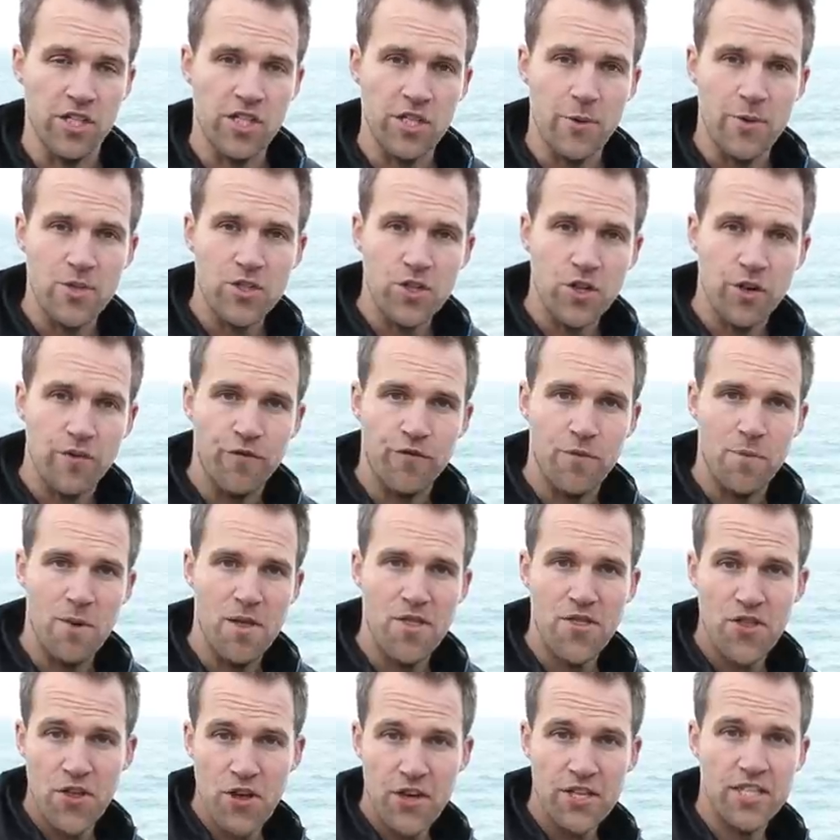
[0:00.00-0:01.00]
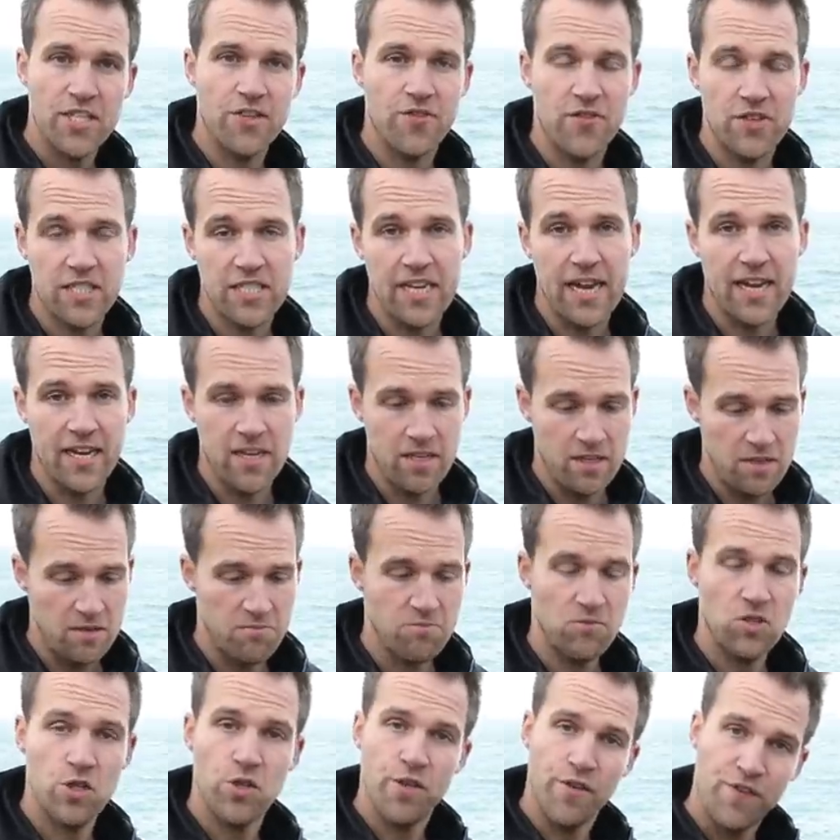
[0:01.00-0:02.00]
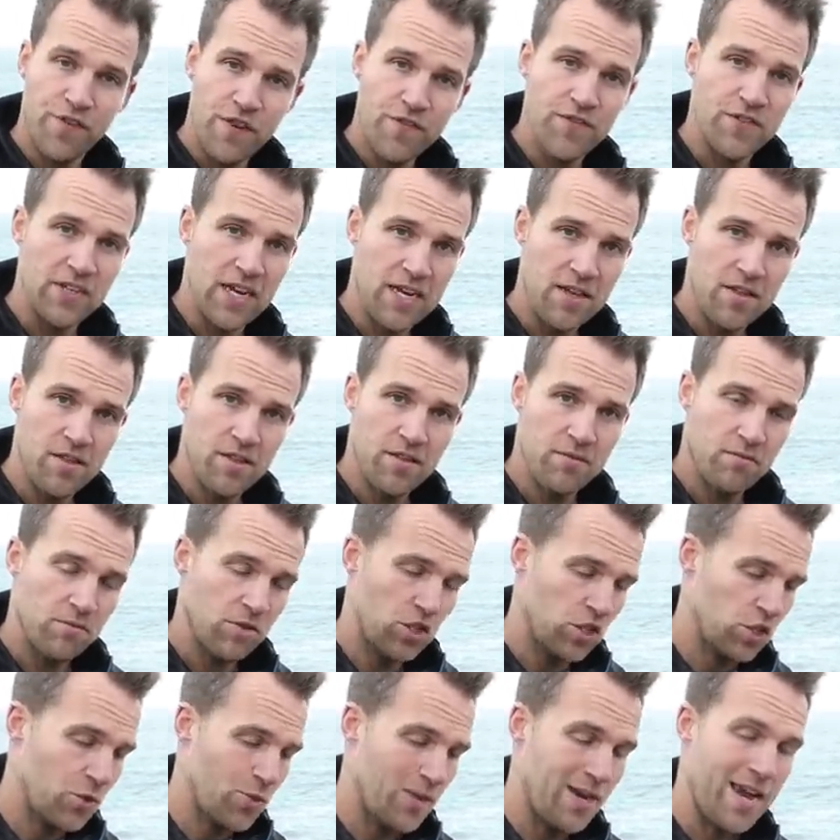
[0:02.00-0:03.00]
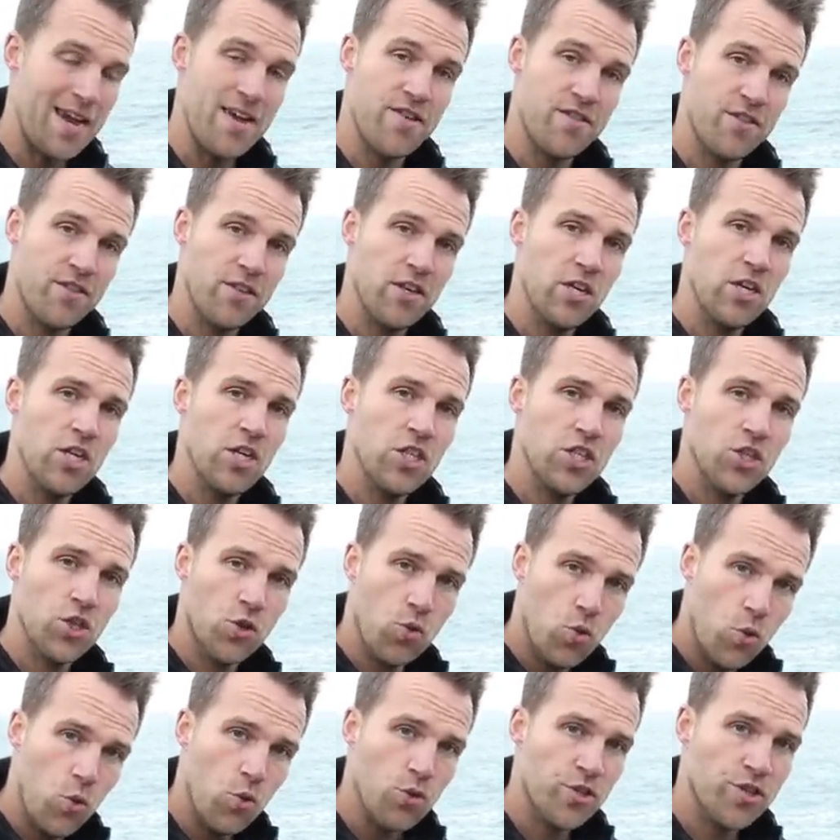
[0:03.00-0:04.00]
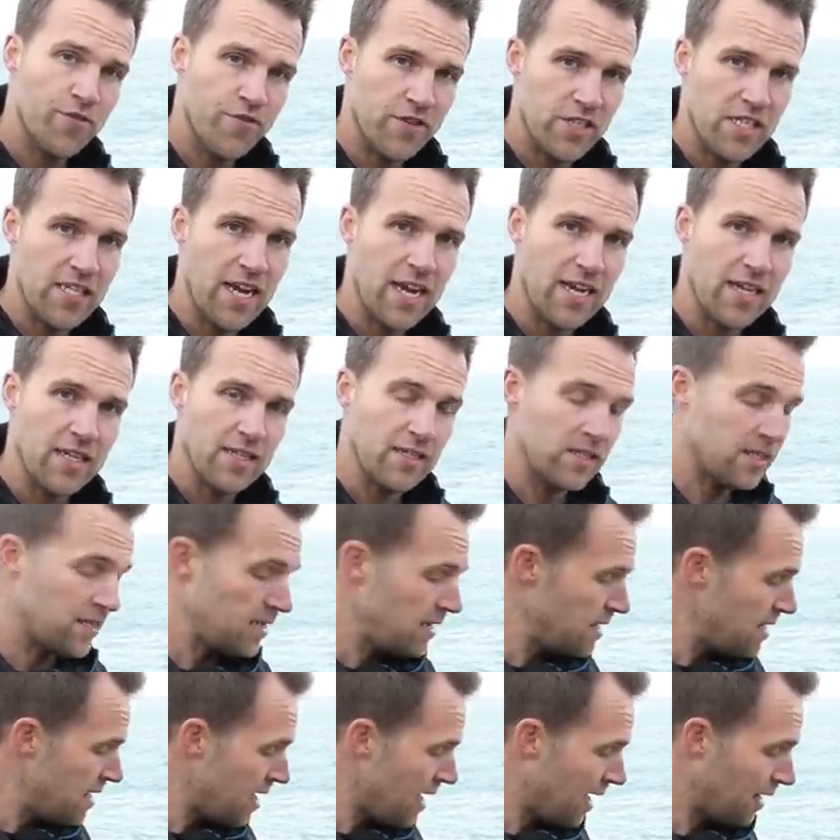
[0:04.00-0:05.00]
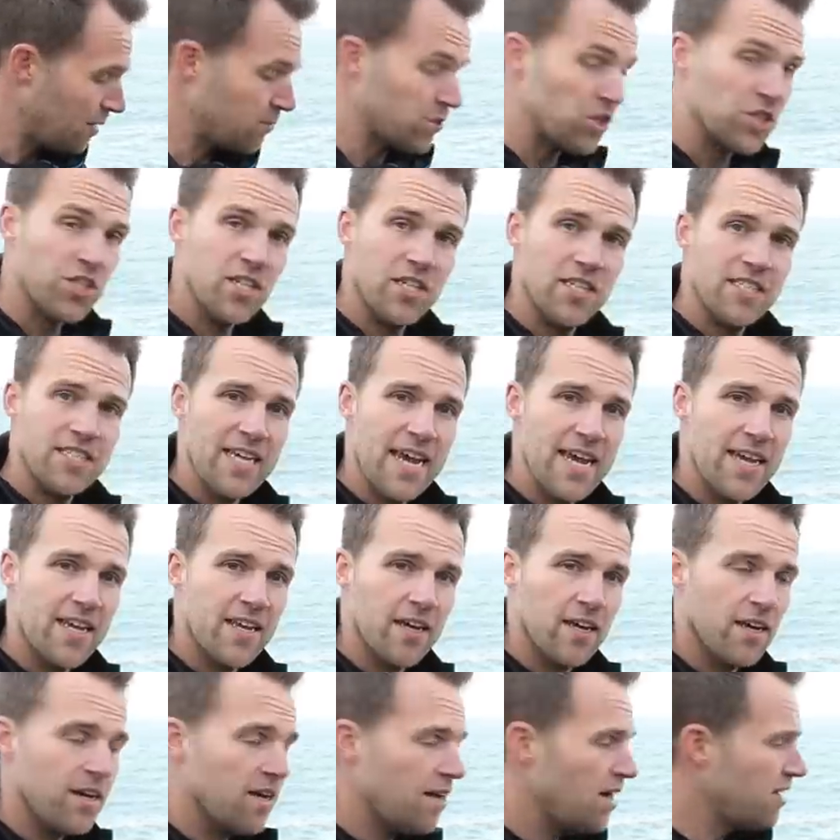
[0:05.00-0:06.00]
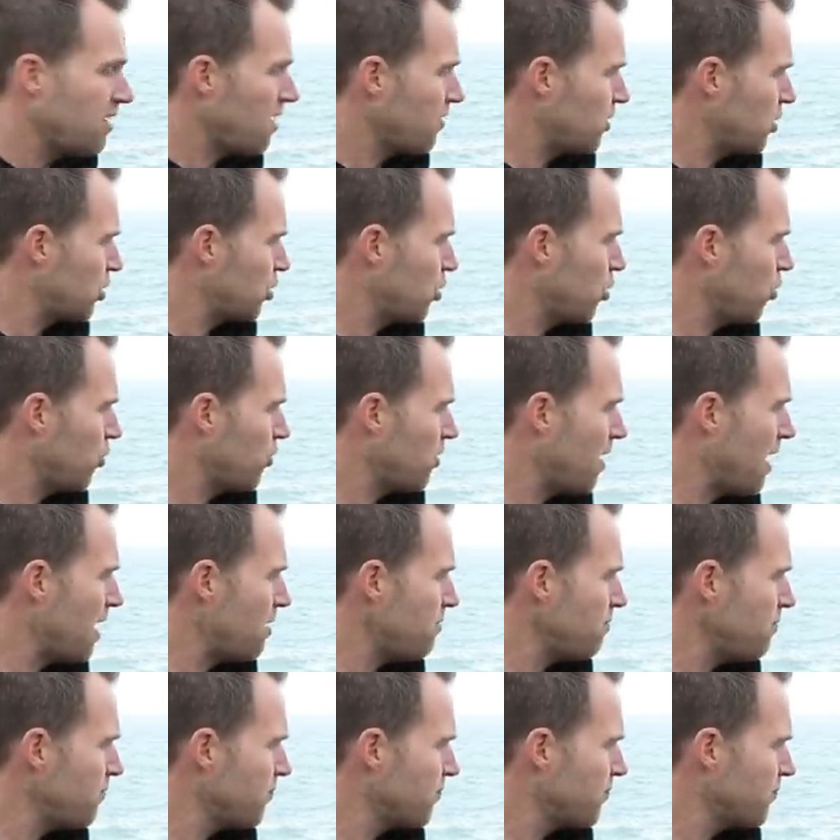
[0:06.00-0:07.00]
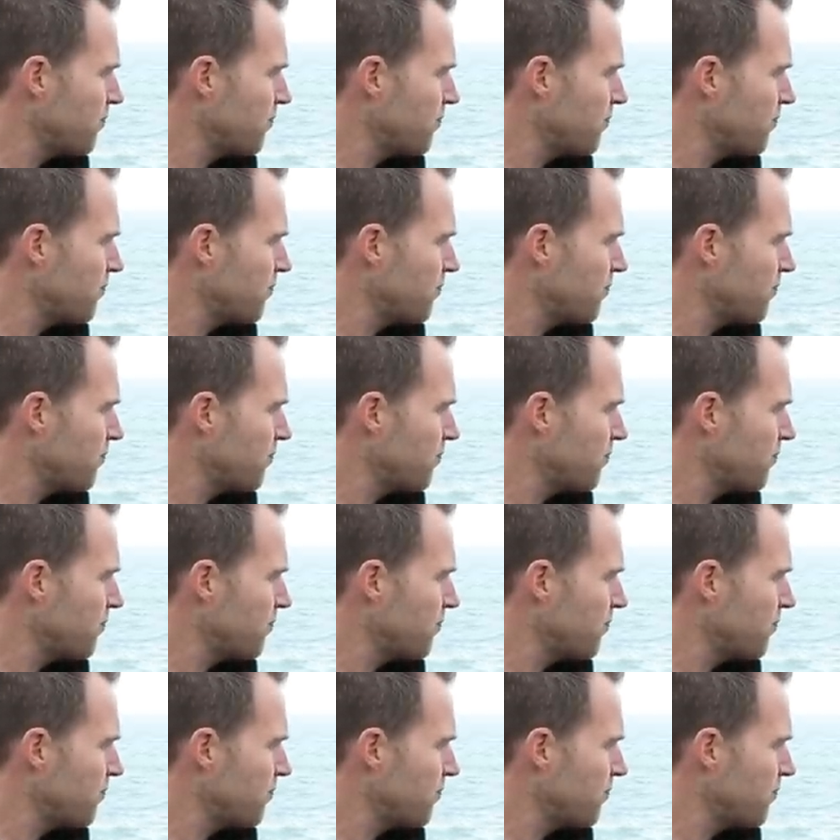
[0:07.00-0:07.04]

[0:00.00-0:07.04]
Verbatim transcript: So it's gone from a 30th of a second to a 15th to an eighth to a quarter of a second. And I'm just going to take a, uh, another shot now.